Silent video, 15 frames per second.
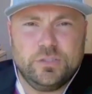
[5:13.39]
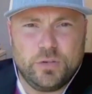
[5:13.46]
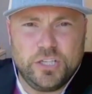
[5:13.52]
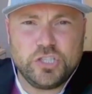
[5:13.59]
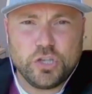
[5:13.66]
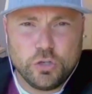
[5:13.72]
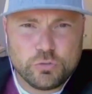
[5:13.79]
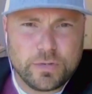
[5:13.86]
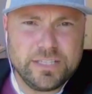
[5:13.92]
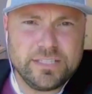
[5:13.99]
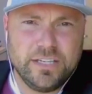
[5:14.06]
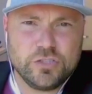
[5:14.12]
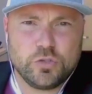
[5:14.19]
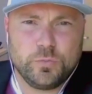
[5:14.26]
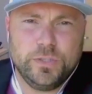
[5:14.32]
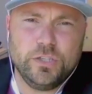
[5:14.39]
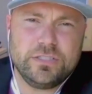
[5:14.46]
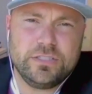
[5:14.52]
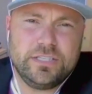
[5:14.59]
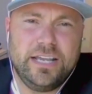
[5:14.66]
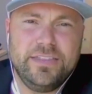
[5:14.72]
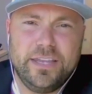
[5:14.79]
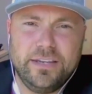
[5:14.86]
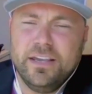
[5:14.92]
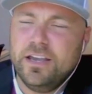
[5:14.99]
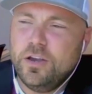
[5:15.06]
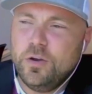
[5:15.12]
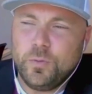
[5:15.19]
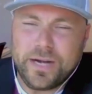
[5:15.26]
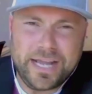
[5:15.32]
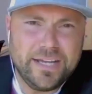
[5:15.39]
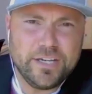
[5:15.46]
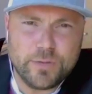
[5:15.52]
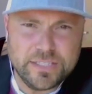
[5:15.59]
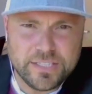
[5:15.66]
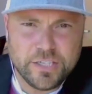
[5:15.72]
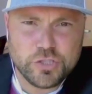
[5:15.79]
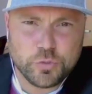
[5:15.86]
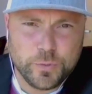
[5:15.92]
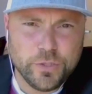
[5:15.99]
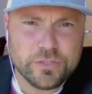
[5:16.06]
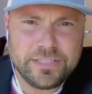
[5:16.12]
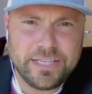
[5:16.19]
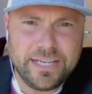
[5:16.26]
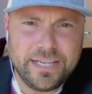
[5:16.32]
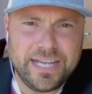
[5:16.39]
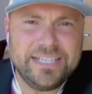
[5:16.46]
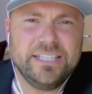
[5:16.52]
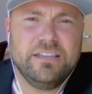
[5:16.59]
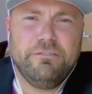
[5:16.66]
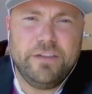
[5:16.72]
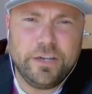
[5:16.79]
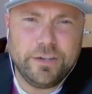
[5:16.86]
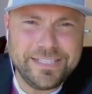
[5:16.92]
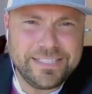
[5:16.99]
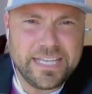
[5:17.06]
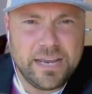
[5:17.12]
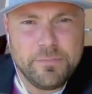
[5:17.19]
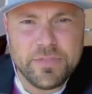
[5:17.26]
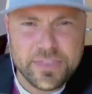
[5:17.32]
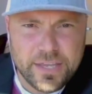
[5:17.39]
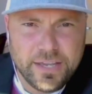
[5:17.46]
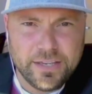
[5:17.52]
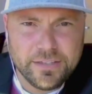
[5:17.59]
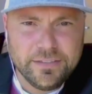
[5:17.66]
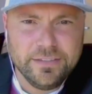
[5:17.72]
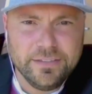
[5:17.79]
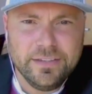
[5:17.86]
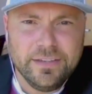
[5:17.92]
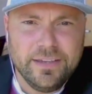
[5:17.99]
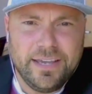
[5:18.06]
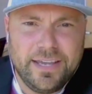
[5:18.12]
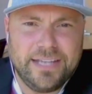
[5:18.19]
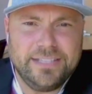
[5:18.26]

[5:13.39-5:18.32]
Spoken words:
And so I chose residential real estate. And then when I got into residential real estate, I did the very same thing.